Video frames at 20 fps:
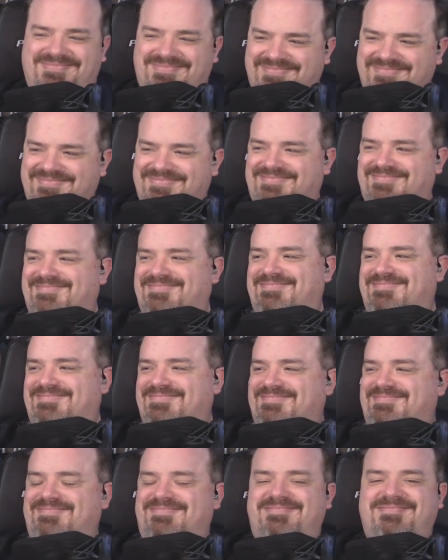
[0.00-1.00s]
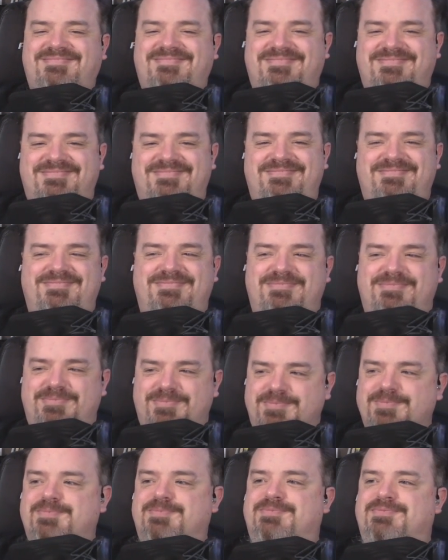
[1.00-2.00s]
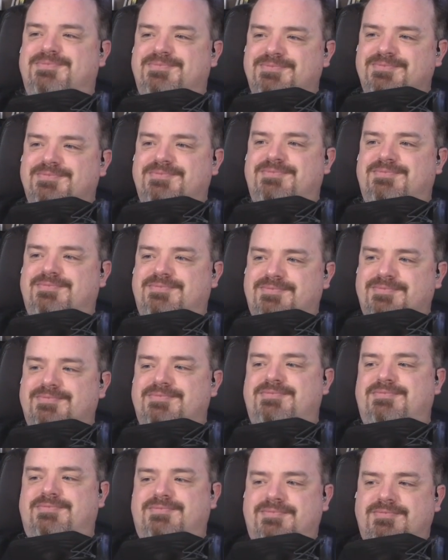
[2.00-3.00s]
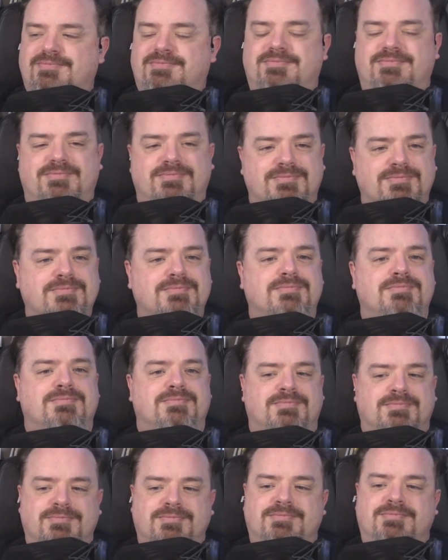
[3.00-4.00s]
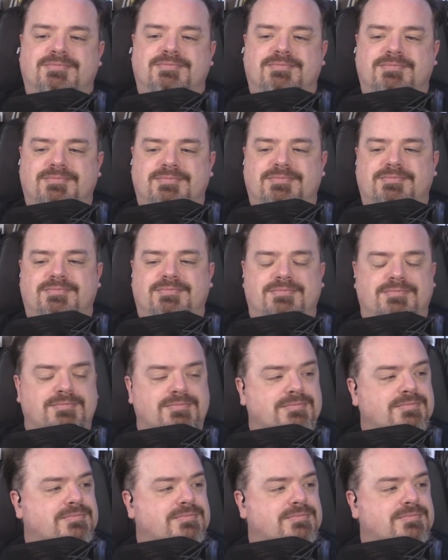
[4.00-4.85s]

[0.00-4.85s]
(silent)